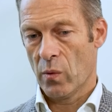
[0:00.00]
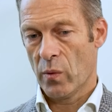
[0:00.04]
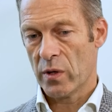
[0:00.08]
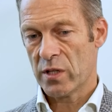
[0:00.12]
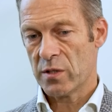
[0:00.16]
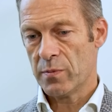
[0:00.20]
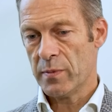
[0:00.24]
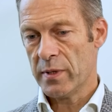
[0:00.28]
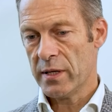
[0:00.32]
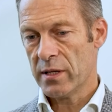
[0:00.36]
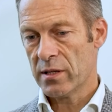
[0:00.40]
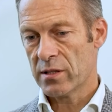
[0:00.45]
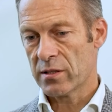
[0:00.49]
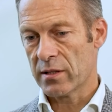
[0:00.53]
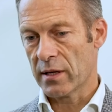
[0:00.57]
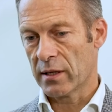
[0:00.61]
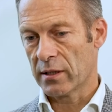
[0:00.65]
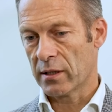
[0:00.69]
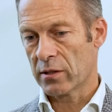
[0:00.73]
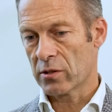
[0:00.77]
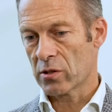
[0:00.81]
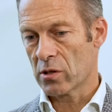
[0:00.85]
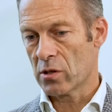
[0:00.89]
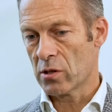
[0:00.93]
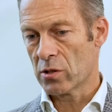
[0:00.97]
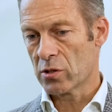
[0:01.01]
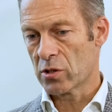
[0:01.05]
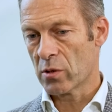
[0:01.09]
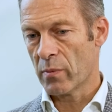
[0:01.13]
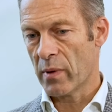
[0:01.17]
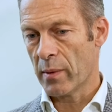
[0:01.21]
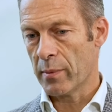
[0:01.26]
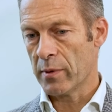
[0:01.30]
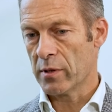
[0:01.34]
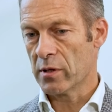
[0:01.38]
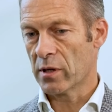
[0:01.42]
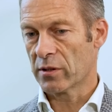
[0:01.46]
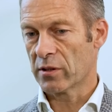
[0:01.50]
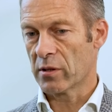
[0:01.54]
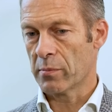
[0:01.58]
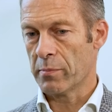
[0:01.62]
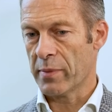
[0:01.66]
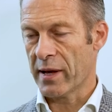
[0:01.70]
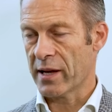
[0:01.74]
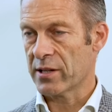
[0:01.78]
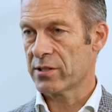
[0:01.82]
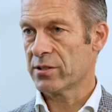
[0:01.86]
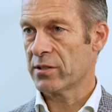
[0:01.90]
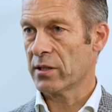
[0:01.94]
which means that it's also maybe not the
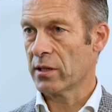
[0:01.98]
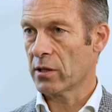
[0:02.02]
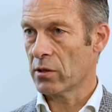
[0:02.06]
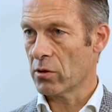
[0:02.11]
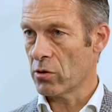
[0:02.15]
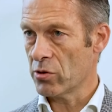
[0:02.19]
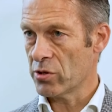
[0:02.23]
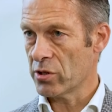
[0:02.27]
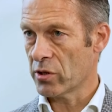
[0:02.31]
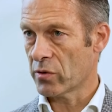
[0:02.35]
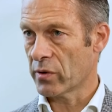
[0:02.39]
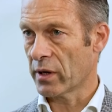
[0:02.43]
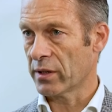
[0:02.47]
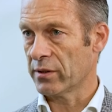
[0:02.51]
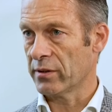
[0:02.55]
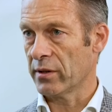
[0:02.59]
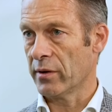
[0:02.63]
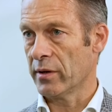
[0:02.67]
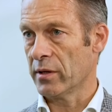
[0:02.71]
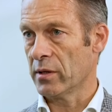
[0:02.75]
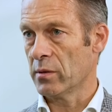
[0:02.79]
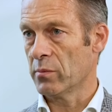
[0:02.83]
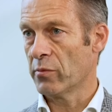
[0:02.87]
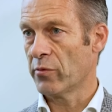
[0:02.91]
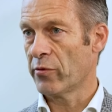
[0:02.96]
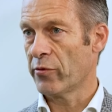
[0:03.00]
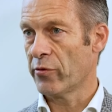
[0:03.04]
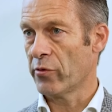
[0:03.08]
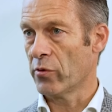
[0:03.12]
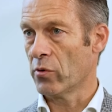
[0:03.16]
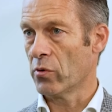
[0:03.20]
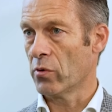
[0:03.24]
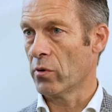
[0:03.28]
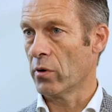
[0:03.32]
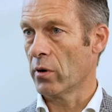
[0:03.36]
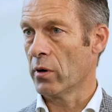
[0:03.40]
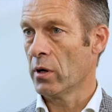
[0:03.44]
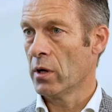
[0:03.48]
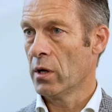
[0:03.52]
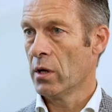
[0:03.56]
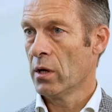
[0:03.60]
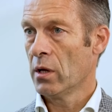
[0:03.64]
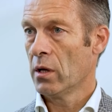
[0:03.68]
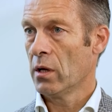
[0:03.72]
best inclusion criterion for